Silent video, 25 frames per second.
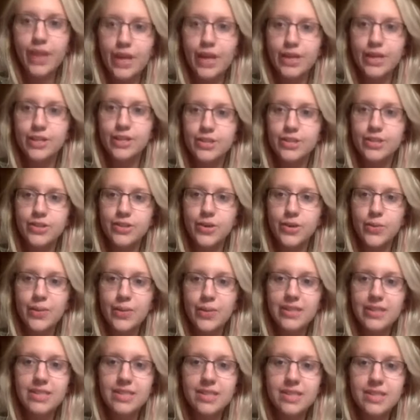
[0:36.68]
So
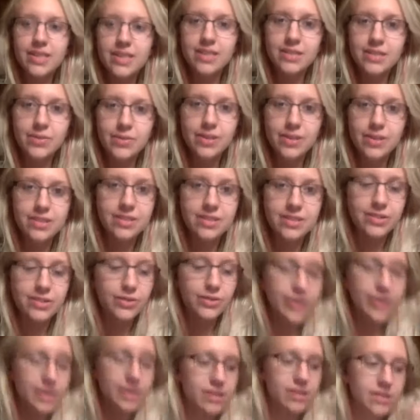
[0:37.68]
basically, I just wanted to do
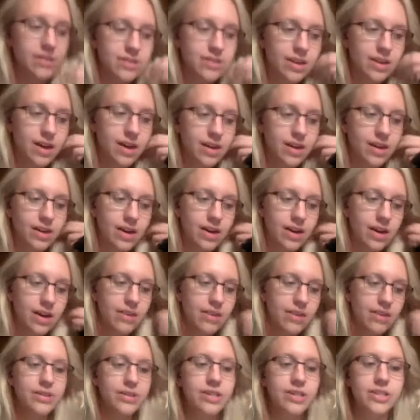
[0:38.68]
like a little talk
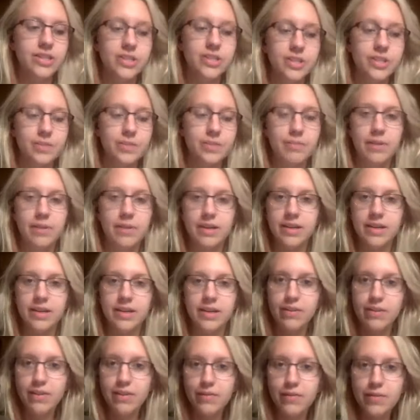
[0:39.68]
on relationship
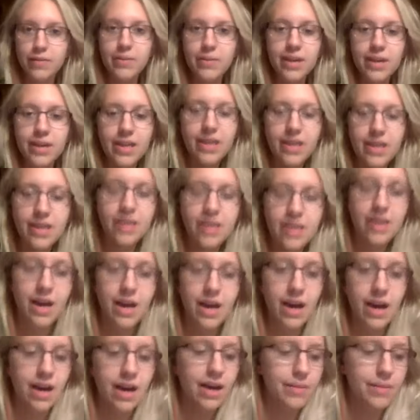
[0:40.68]
marketing with everybody.
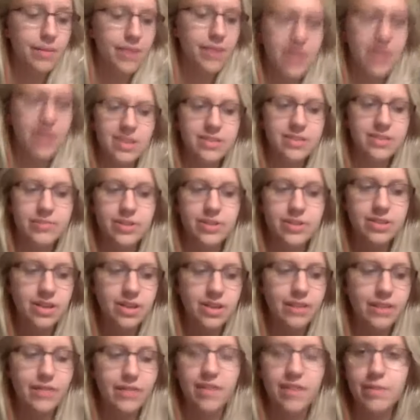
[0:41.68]
I guess first
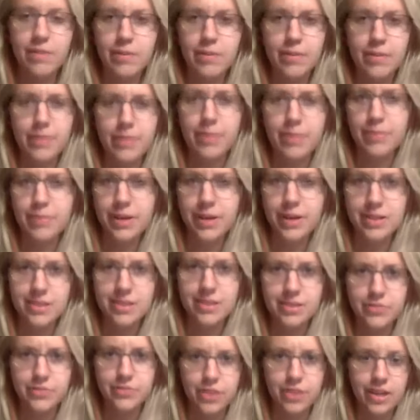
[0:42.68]
off, I've been in
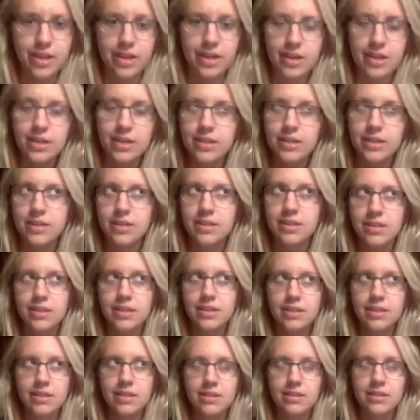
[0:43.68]
Plexus for like
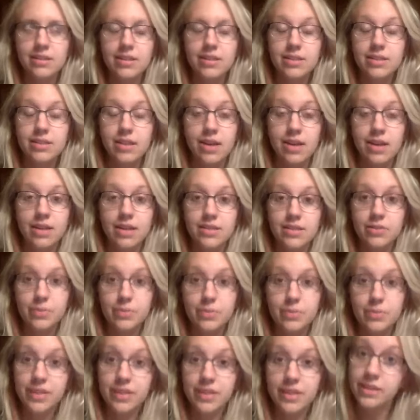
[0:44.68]
this August will
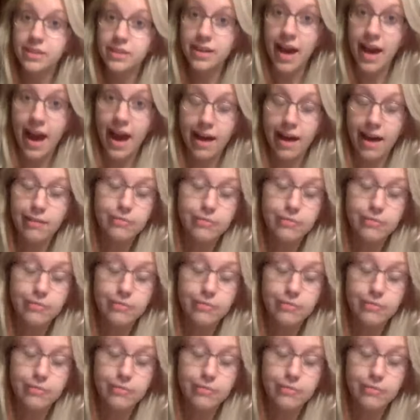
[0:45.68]
be a year and a half.